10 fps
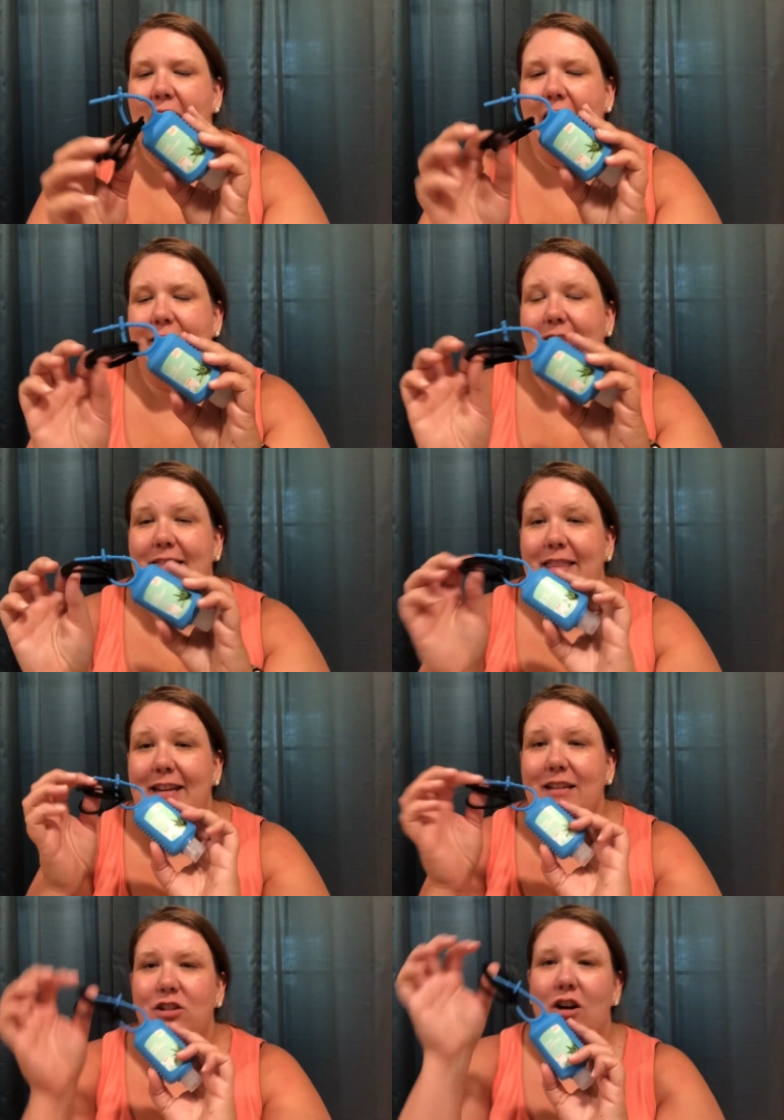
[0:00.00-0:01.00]
And then
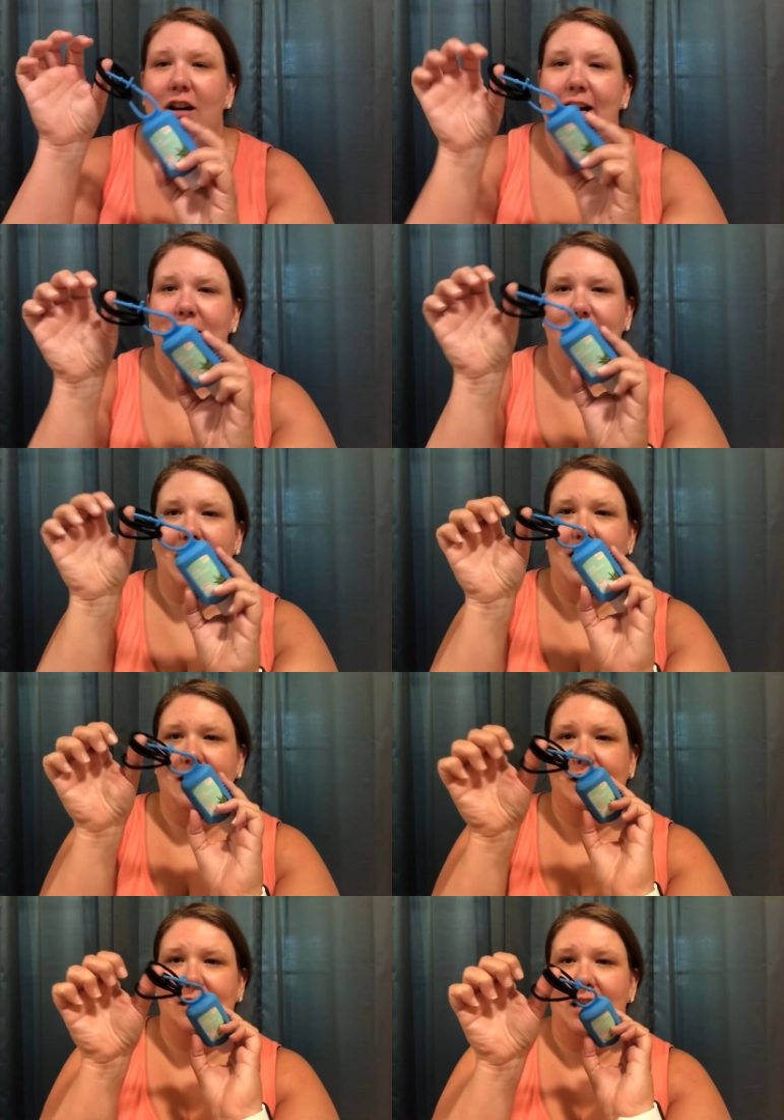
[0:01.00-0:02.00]
these are hair
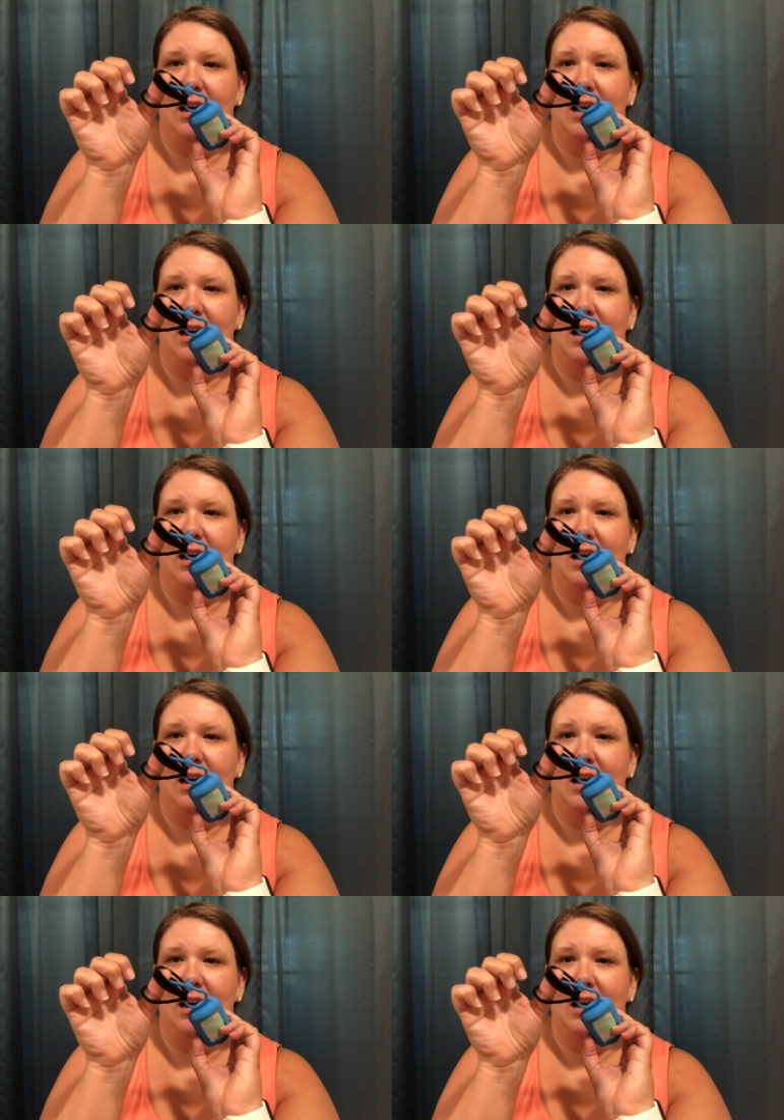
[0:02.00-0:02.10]
ties